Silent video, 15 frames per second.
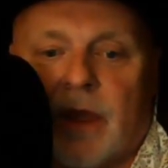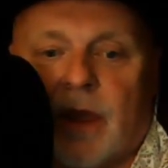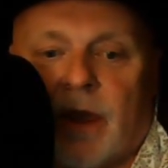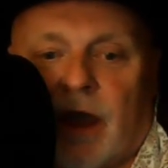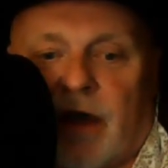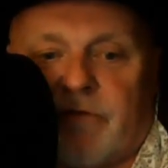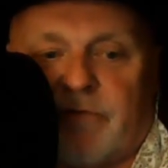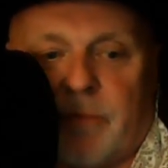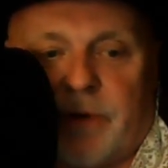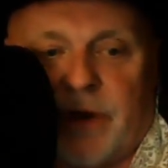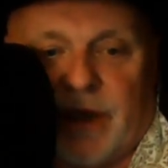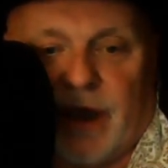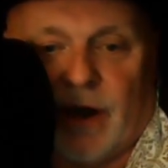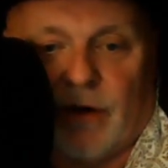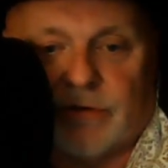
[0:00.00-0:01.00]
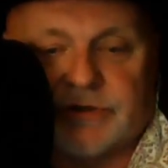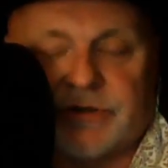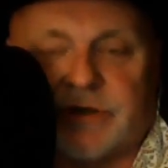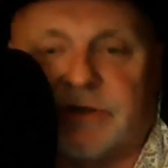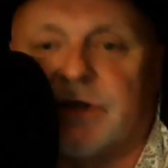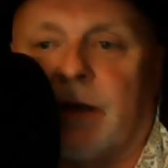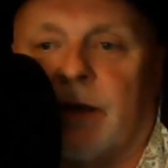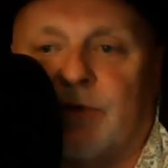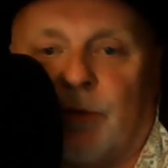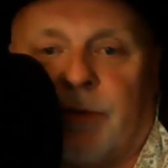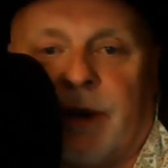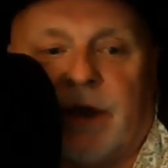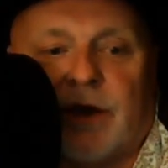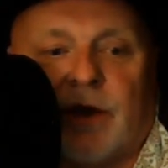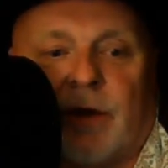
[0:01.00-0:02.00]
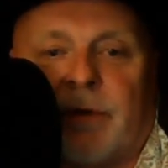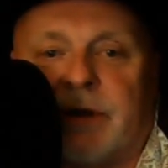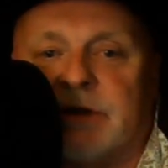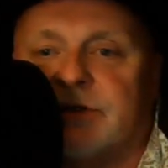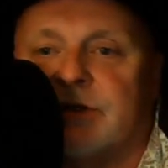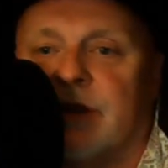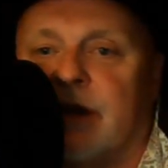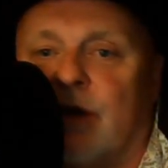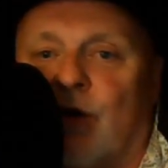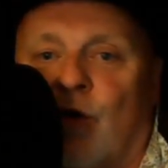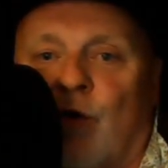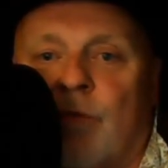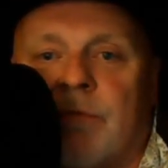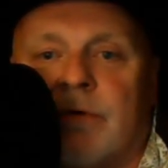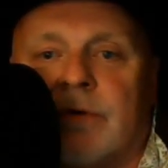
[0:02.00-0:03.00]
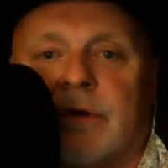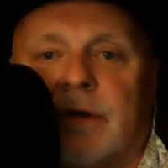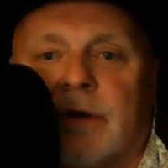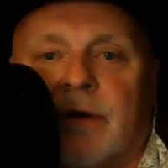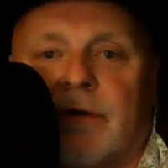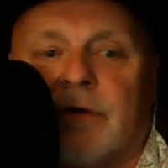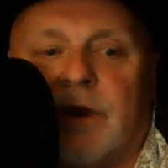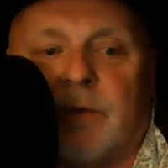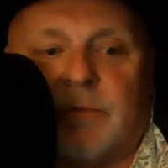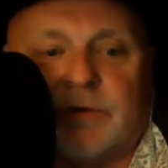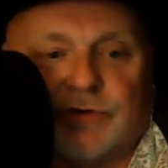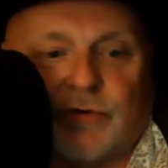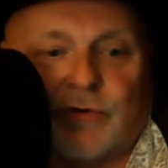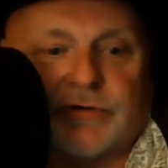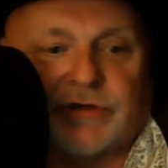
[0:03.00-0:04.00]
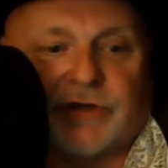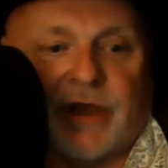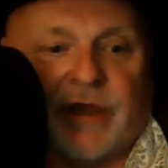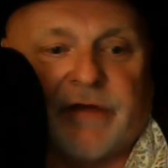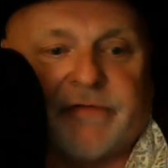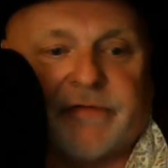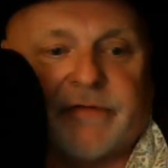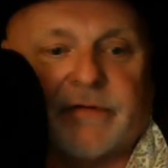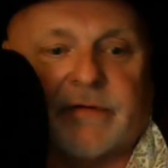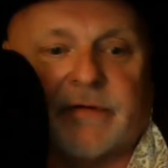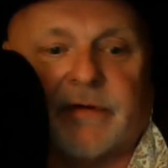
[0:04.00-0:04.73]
Everybody else except Dominic Cummings, stay home, keep us all safe.